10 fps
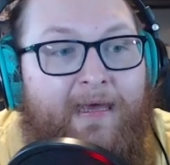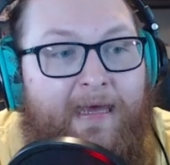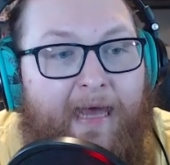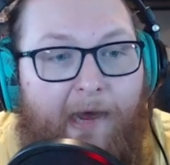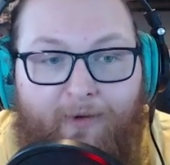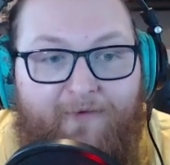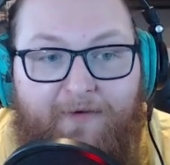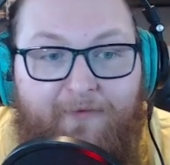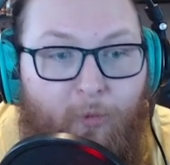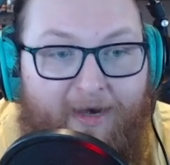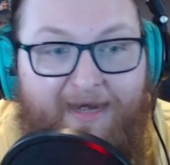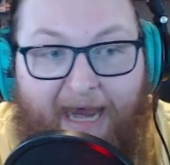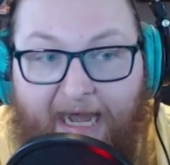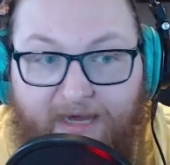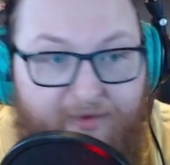However, if you wanted
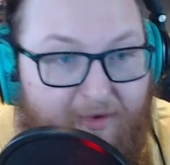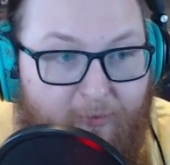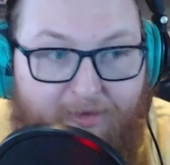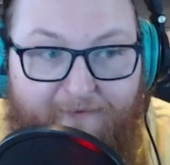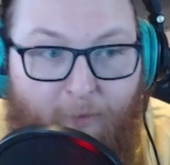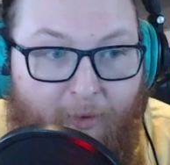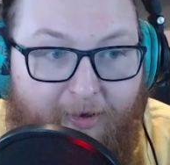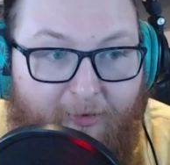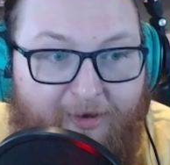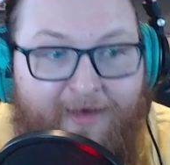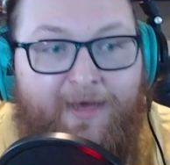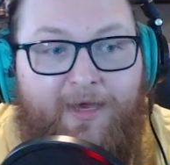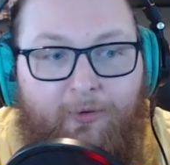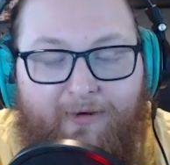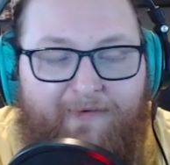anything with a foil,
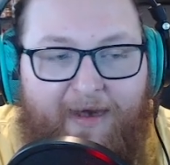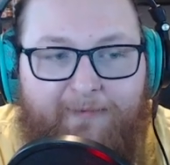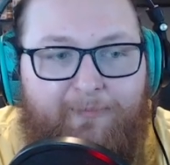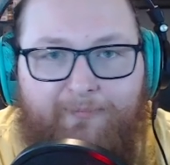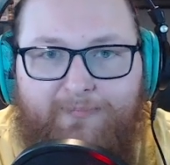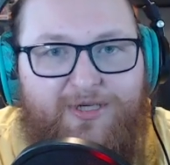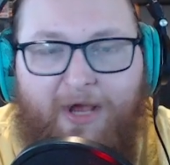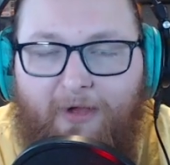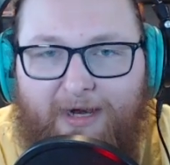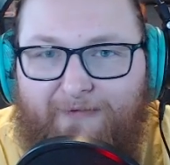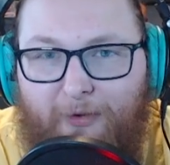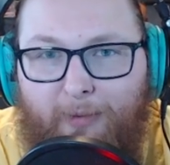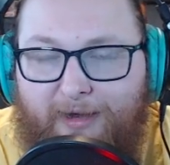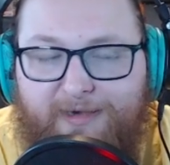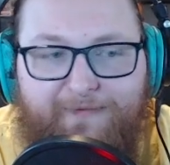you would have had to shell out a few
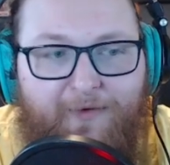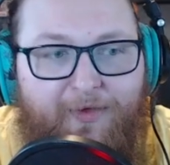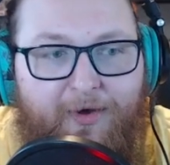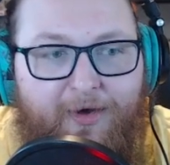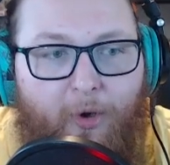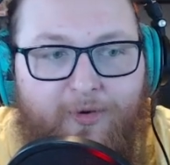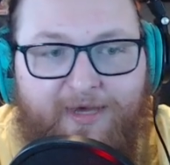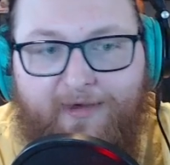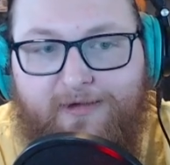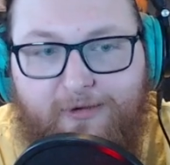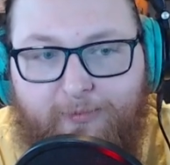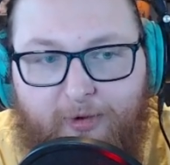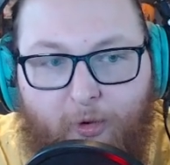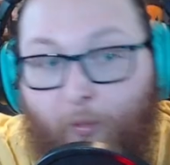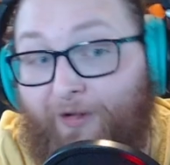bucks for the OTS
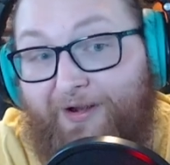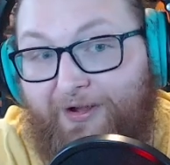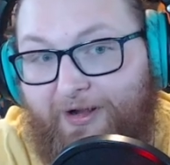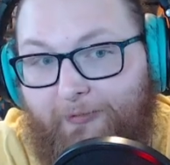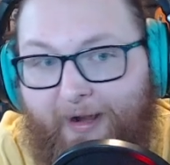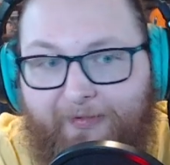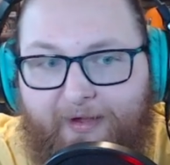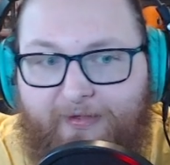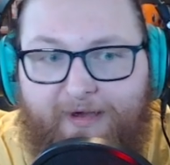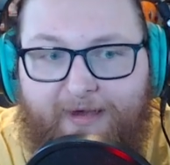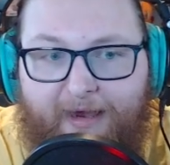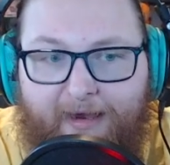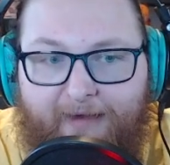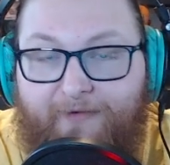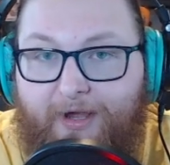Super, or you could have ran like the
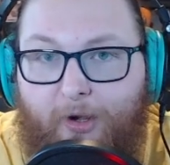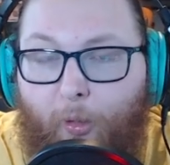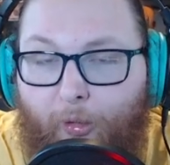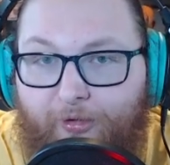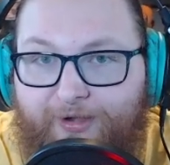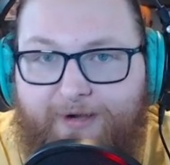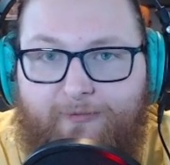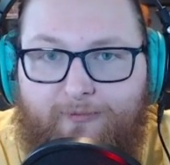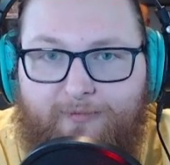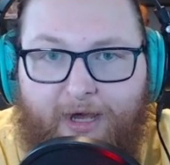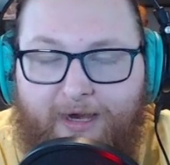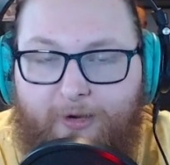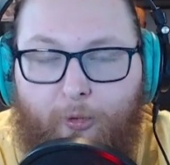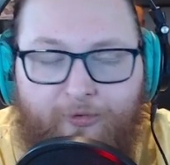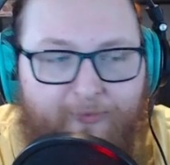Infinite Gold
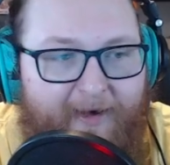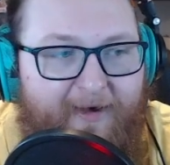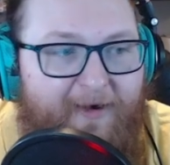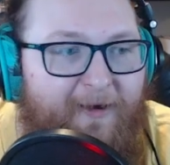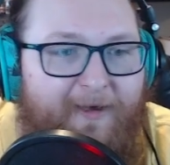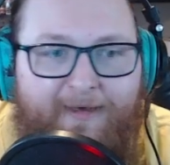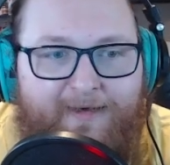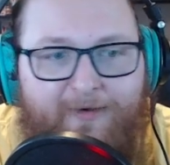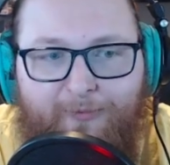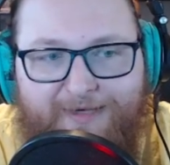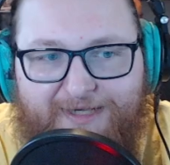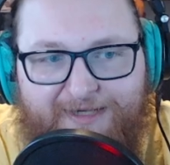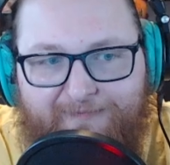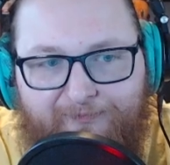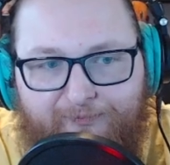rare, which
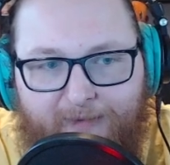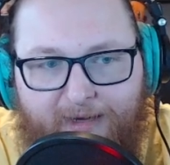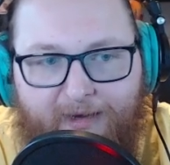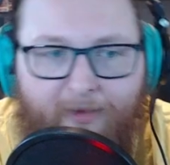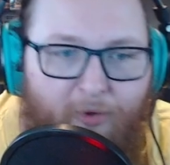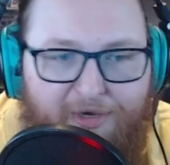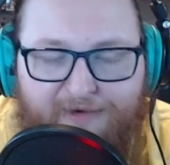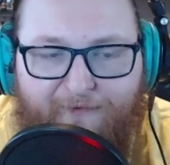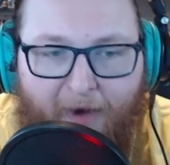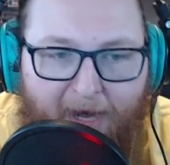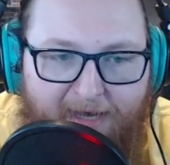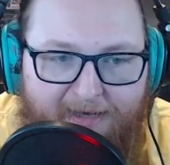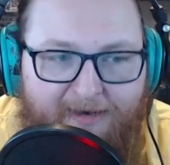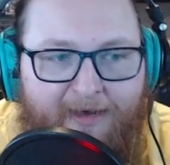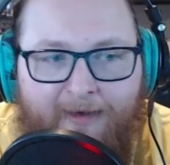it looks
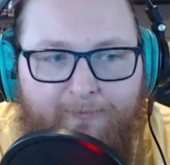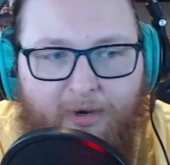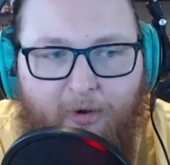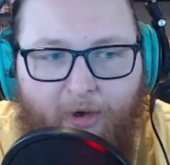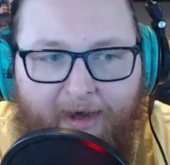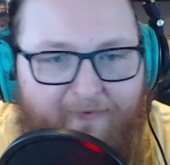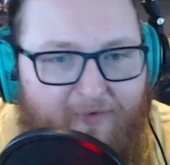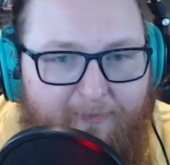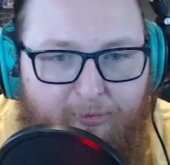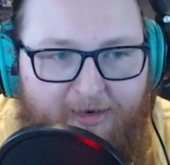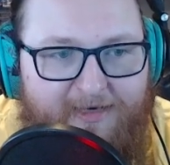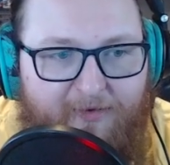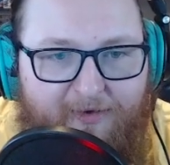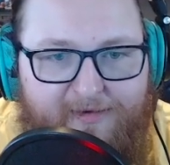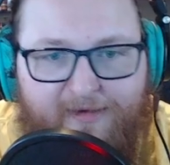fine. But every print of
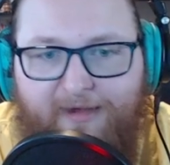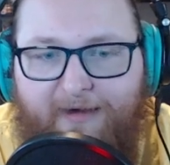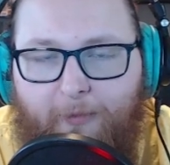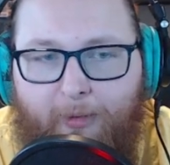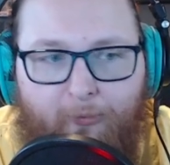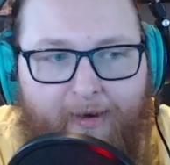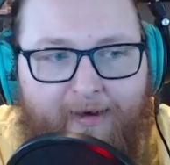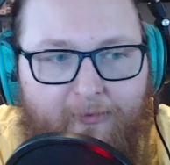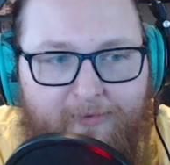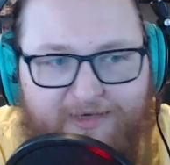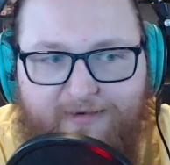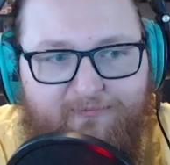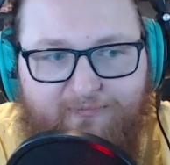this, aside from the rare, was just